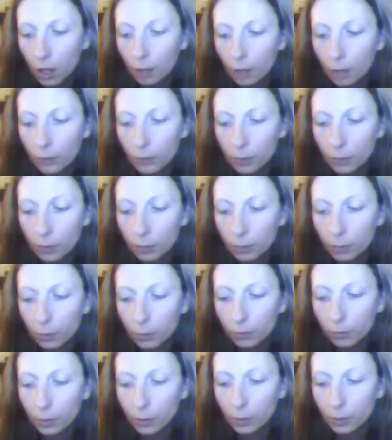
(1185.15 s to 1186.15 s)
Some of you
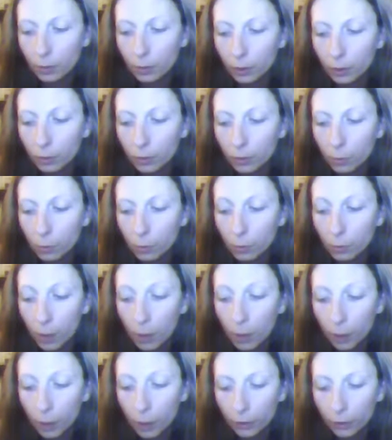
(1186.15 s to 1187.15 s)
have been doing this with a
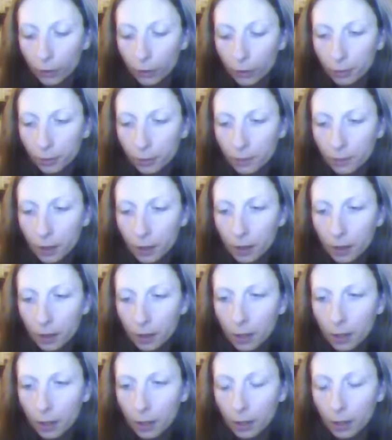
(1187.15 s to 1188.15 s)
partner.
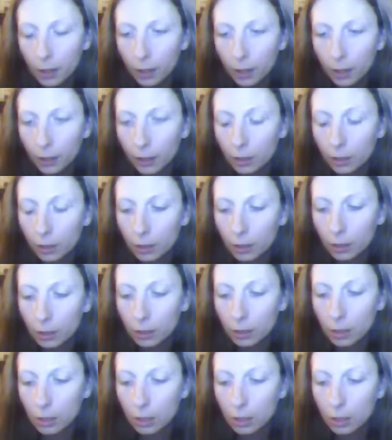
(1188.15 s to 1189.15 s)

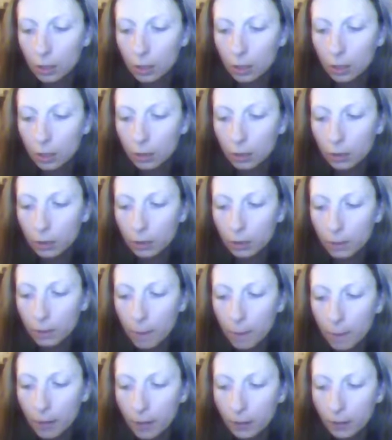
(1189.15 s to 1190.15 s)
And there is a
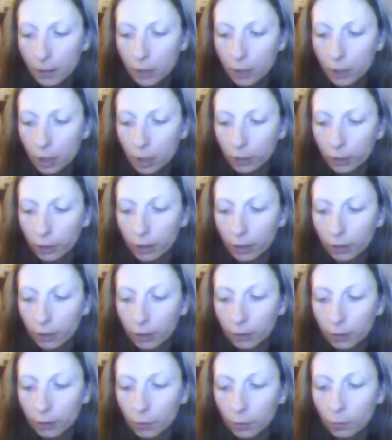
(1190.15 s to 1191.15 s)
message here that
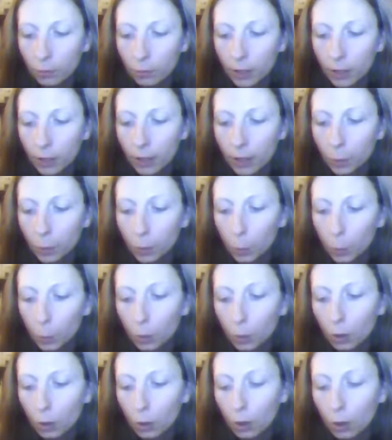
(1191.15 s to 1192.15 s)
if you have been
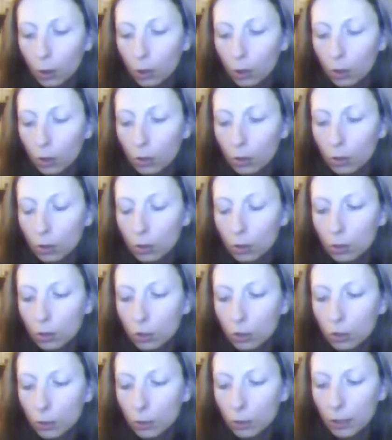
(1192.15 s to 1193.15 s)

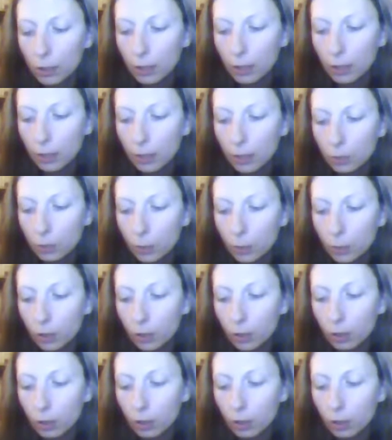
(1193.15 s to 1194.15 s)
doing things
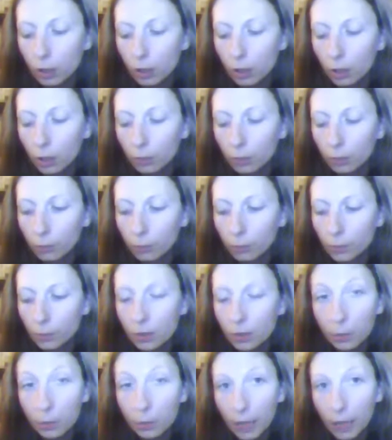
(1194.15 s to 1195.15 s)
with
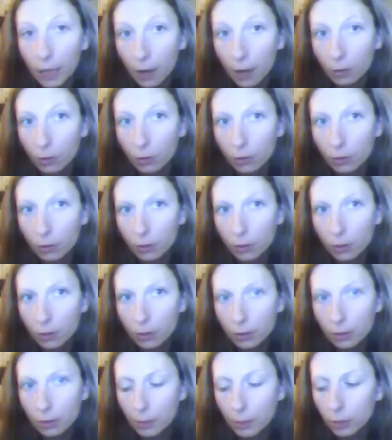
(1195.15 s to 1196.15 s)
someone else,
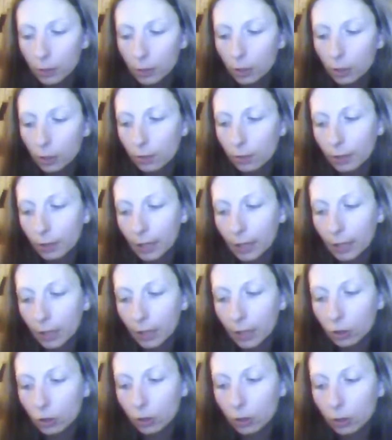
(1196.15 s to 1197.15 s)
especially
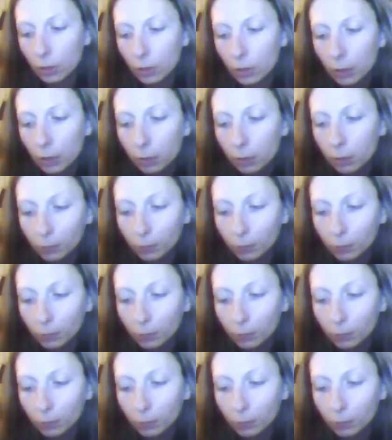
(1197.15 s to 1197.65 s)
financially, that